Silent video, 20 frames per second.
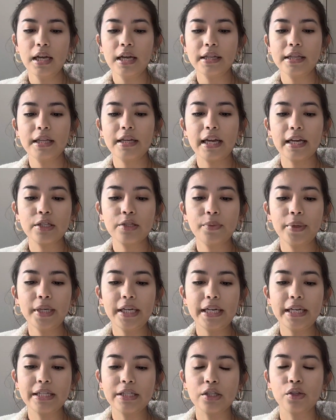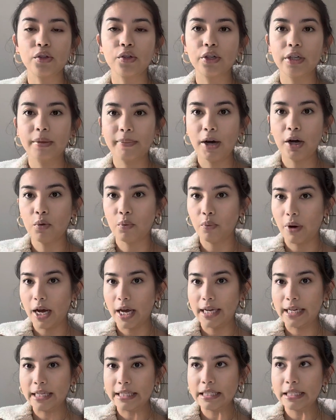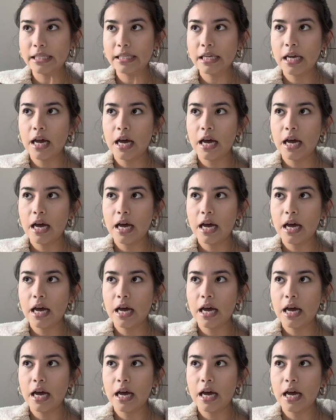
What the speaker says: The next one is learn about wines.